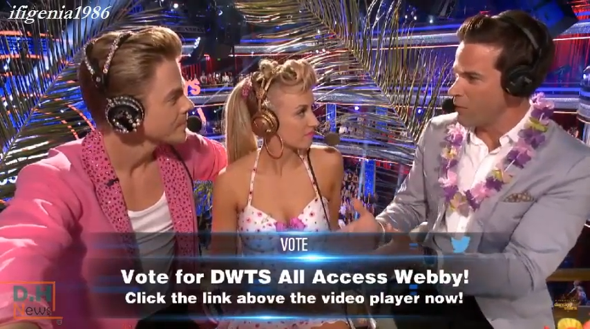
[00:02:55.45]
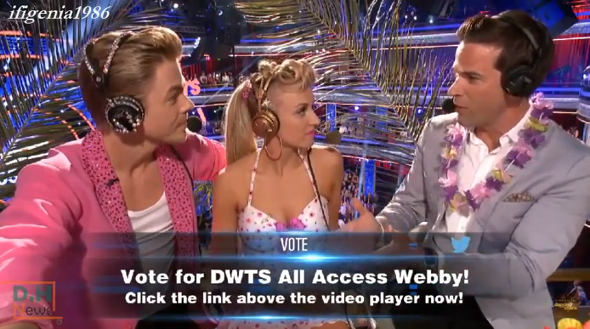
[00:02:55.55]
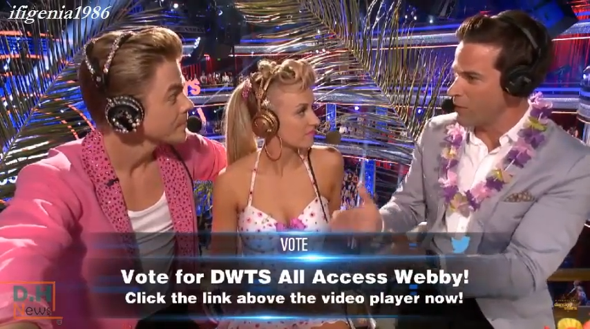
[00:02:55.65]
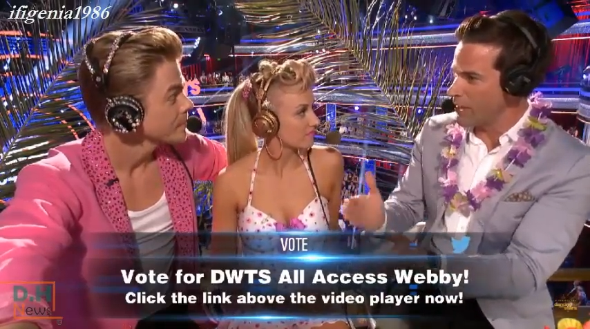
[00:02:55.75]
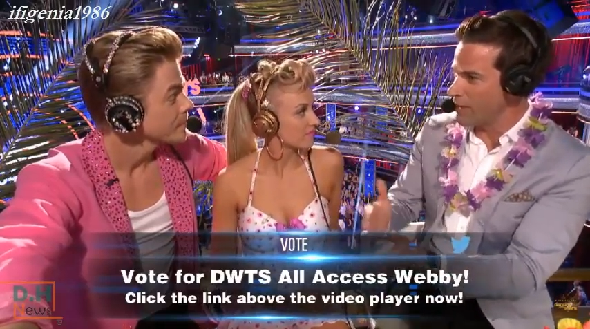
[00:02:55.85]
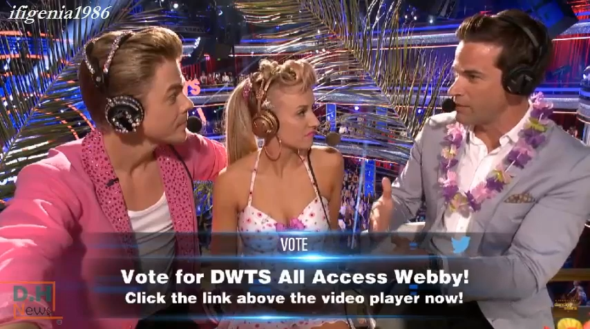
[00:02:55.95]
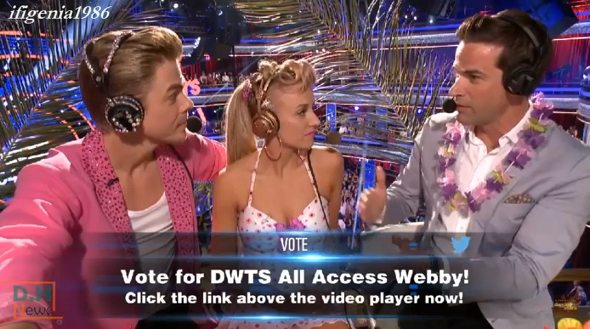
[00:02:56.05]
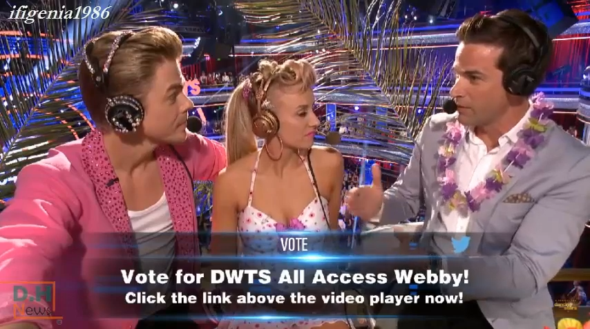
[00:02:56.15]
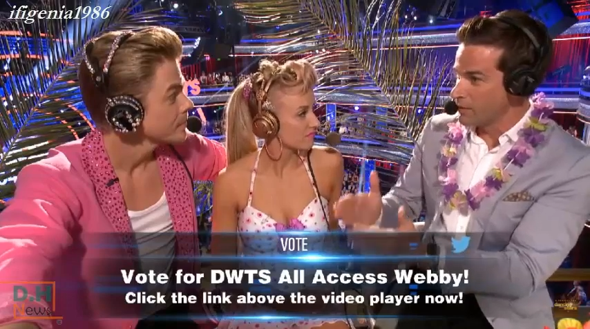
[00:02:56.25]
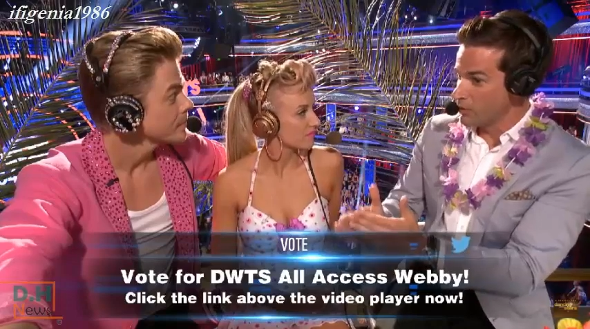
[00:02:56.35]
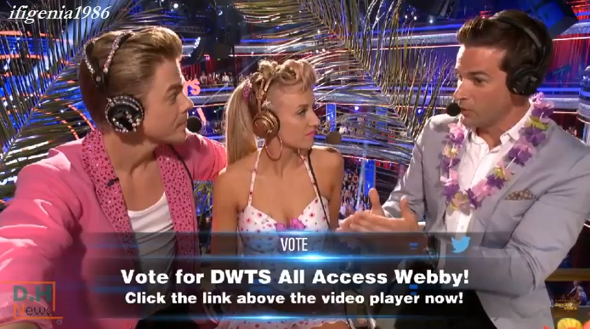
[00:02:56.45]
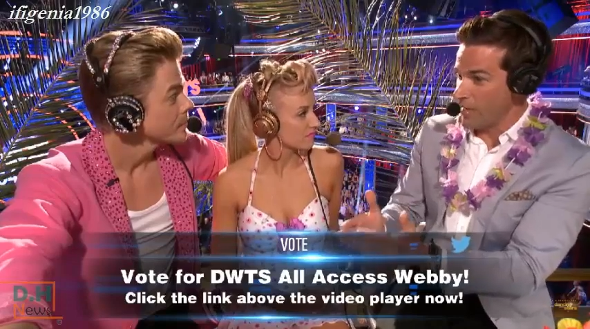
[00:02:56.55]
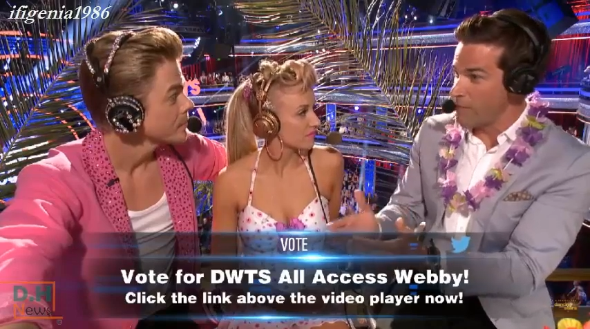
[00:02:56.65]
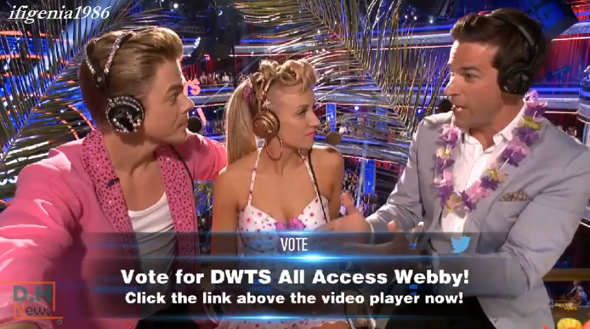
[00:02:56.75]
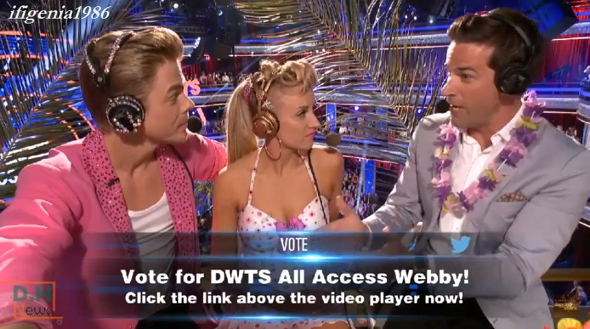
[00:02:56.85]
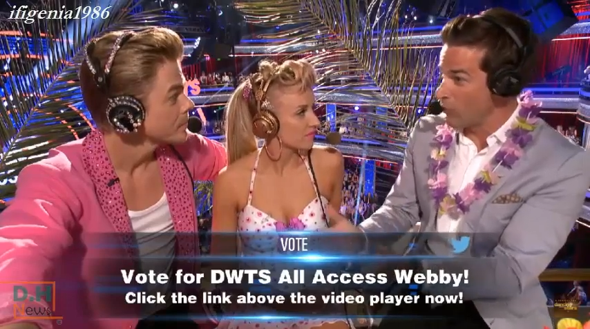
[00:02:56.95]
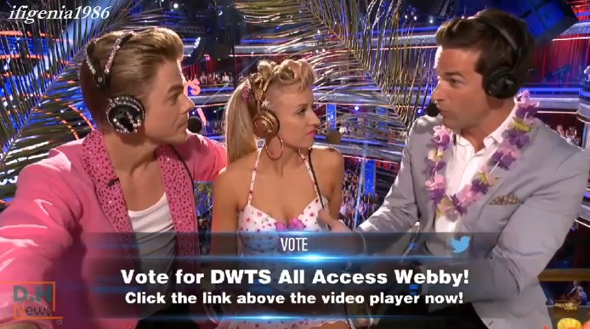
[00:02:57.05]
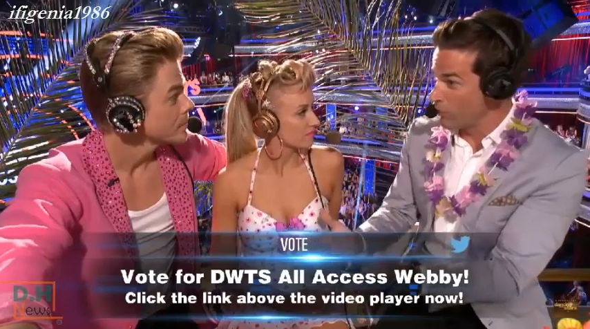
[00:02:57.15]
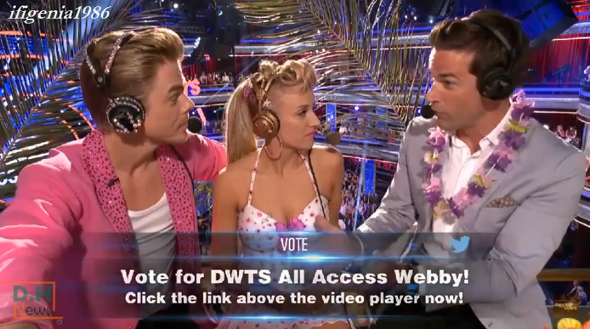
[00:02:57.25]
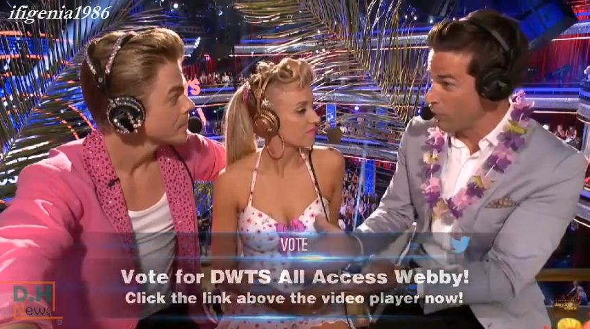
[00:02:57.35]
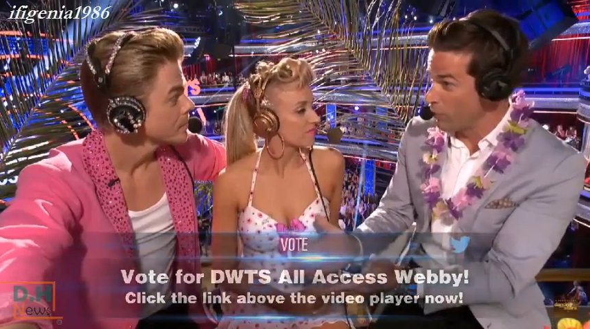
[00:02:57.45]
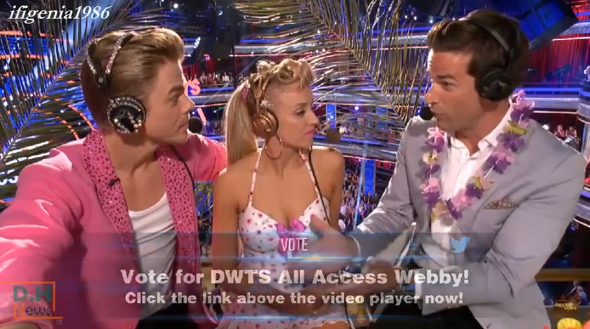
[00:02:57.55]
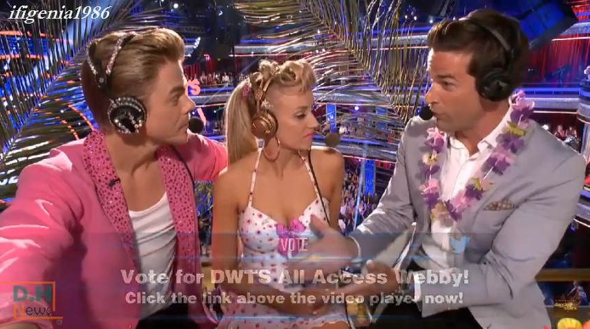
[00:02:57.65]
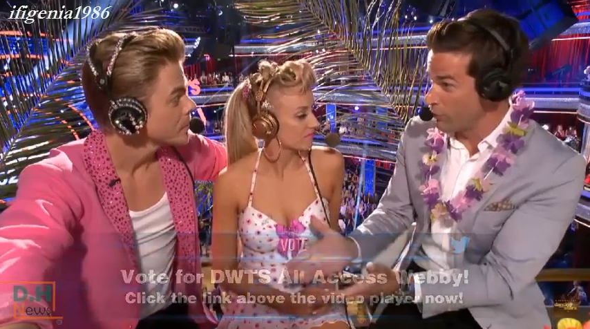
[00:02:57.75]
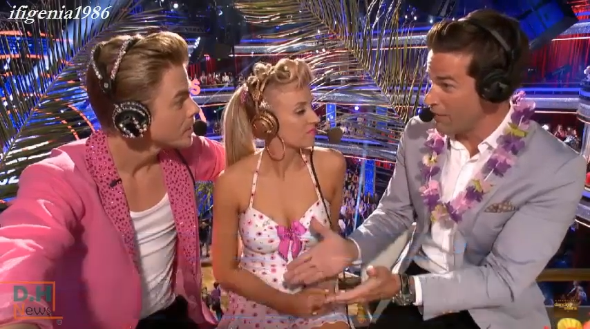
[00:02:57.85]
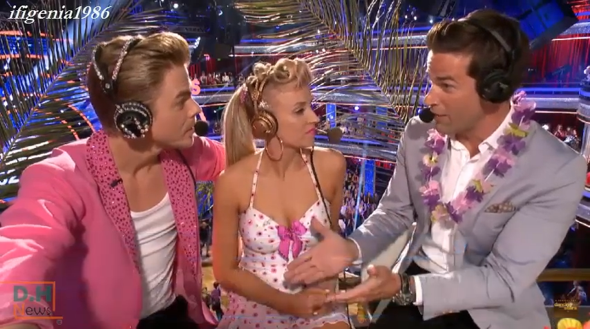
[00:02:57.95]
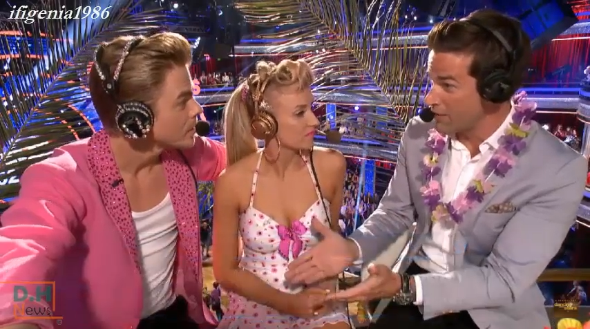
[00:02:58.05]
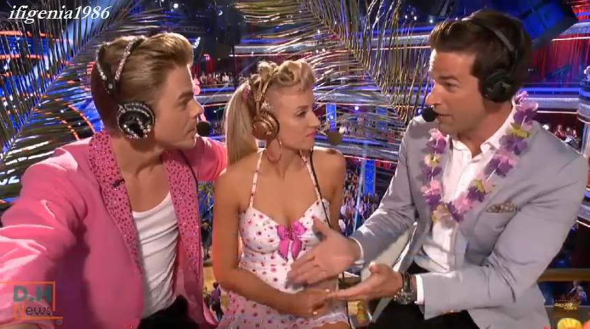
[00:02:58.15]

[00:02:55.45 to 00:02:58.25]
Speaker 1: We're getting we're getting better all, all throughout the season.